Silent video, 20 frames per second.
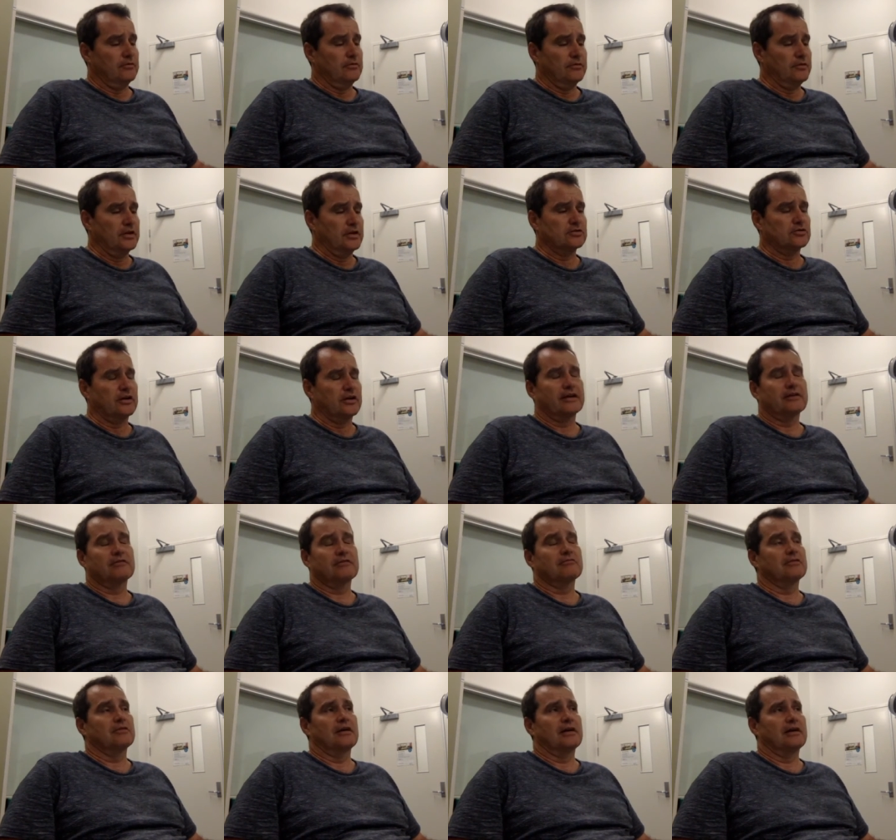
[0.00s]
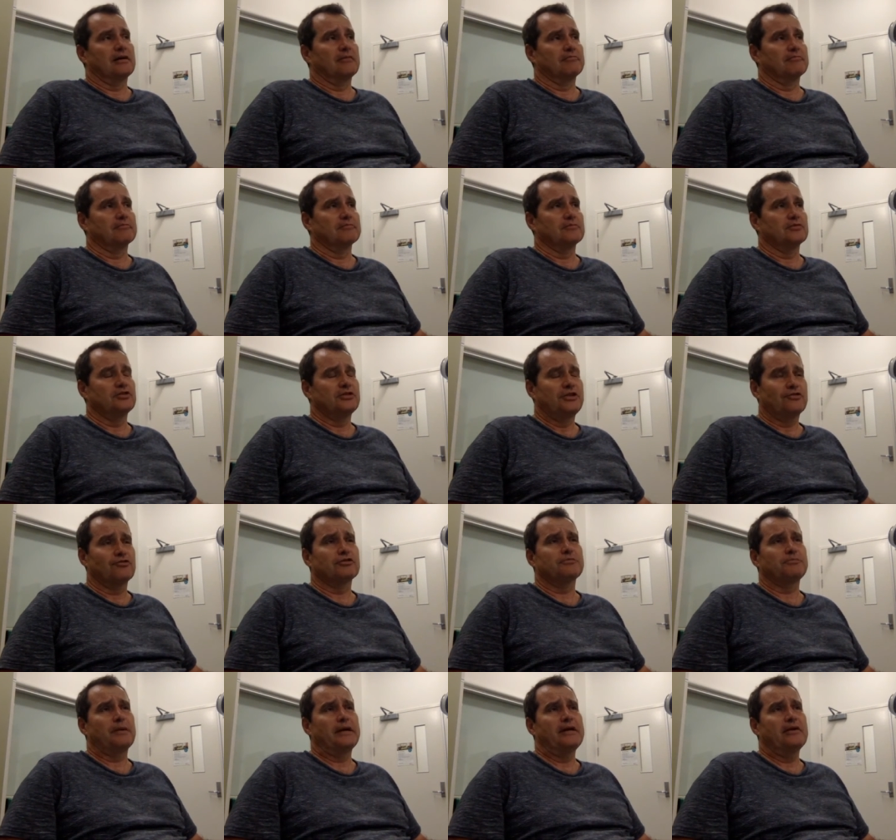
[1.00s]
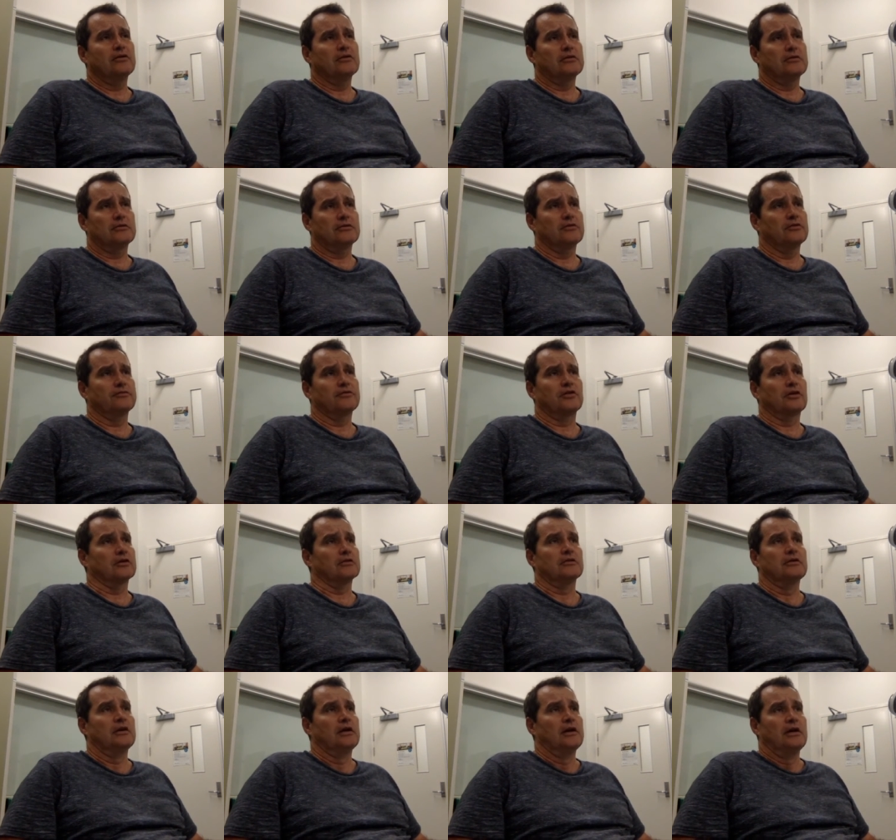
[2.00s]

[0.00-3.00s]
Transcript: things like um, citrus peel, you've got